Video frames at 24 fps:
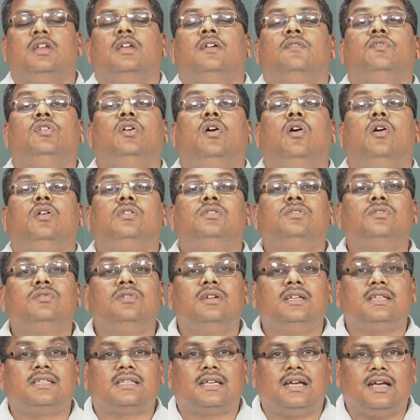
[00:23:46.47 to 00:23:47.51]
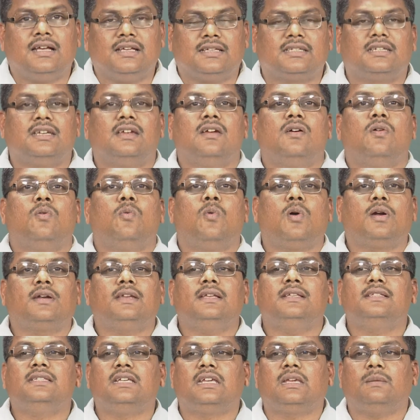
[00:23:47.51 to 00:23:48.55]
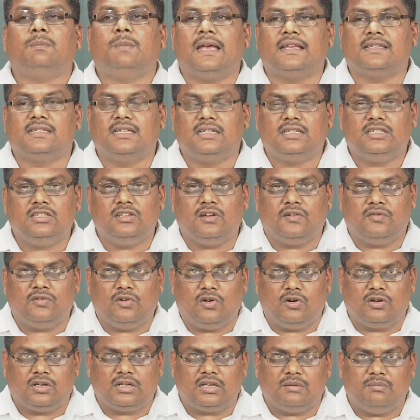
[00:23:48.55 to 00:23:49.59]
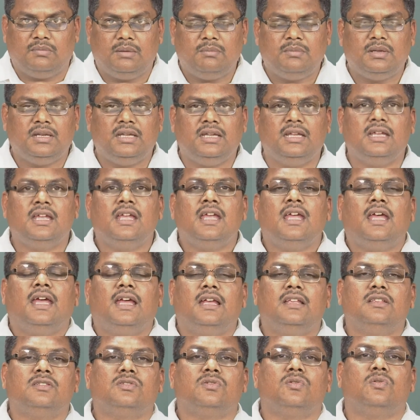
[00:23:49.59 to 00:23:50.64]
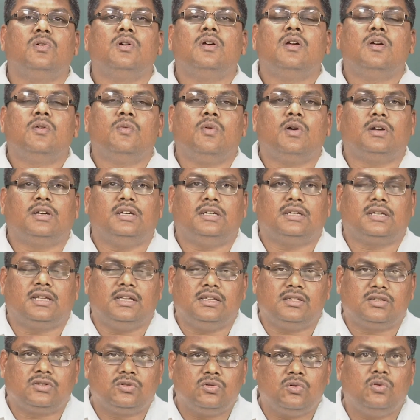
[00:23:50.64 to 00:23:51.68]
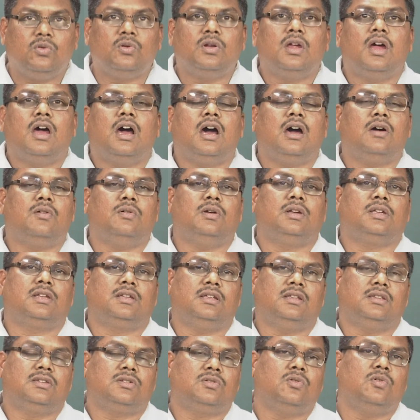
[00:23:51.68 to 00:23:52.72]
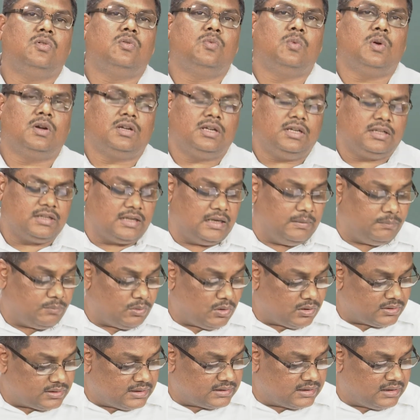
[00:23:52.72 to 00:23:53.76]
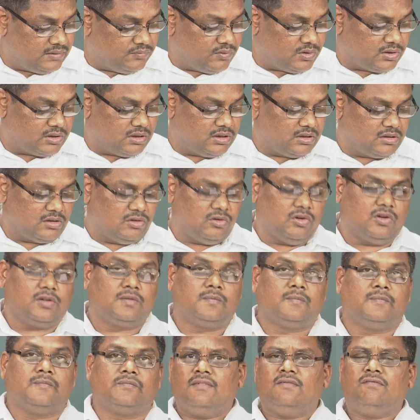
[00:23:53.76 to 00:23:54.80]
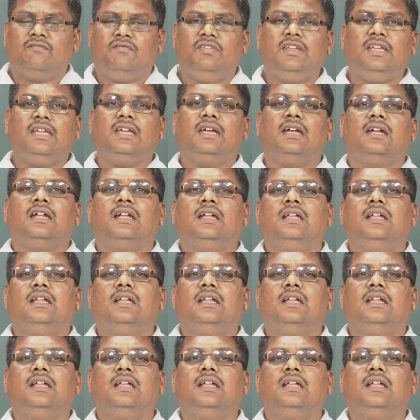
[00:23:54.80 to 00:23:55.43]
We also discussed what is the capacity of long term memory, and so what it can store, how it can store, what it can process, and what it cannot. We